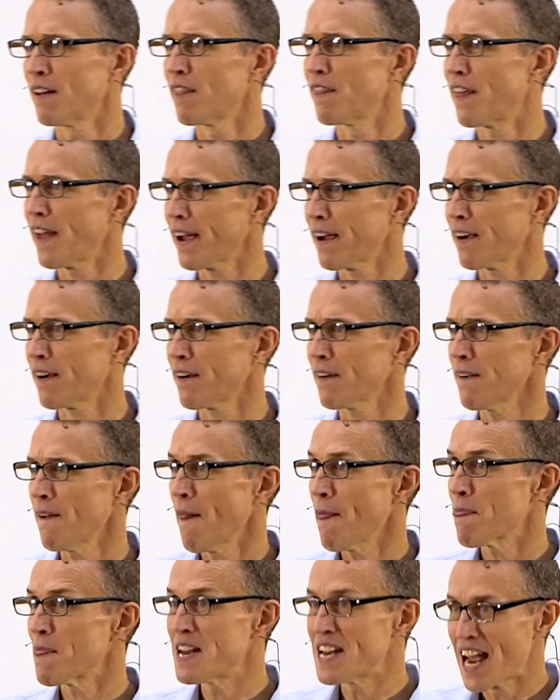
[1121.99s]
There,
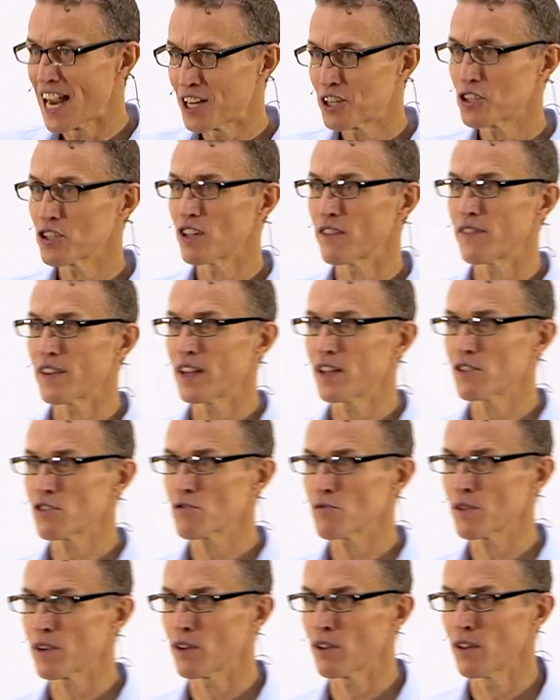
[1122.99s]
the nation of
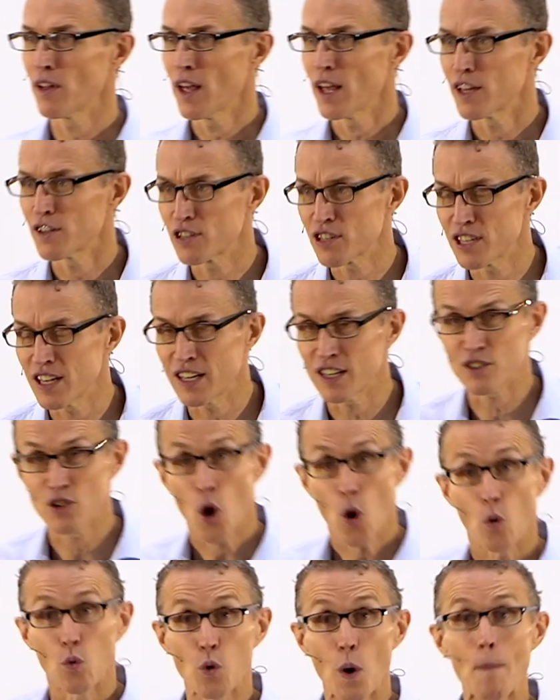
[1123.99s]
Israel is seen as
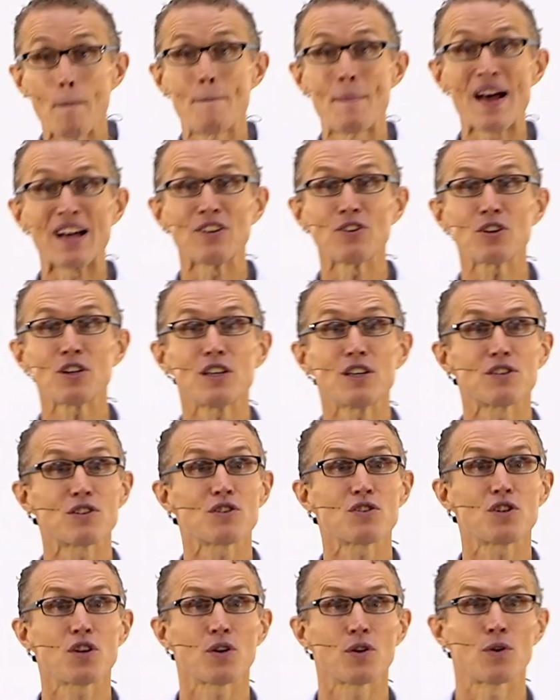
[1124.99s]

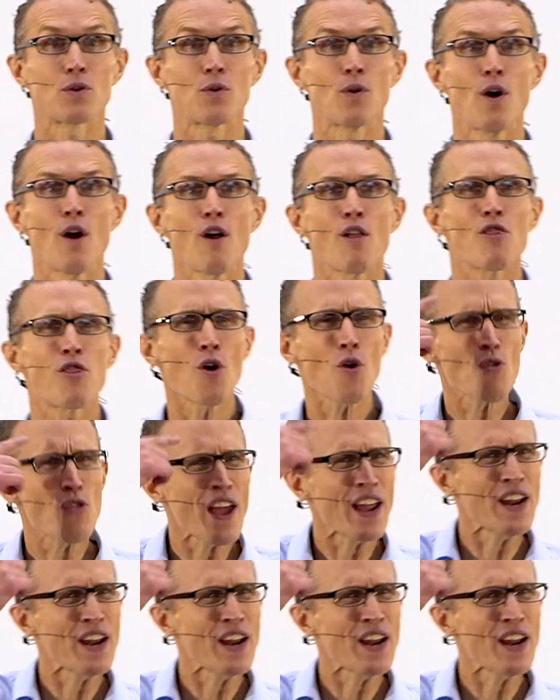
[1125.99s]
rebellious to. Though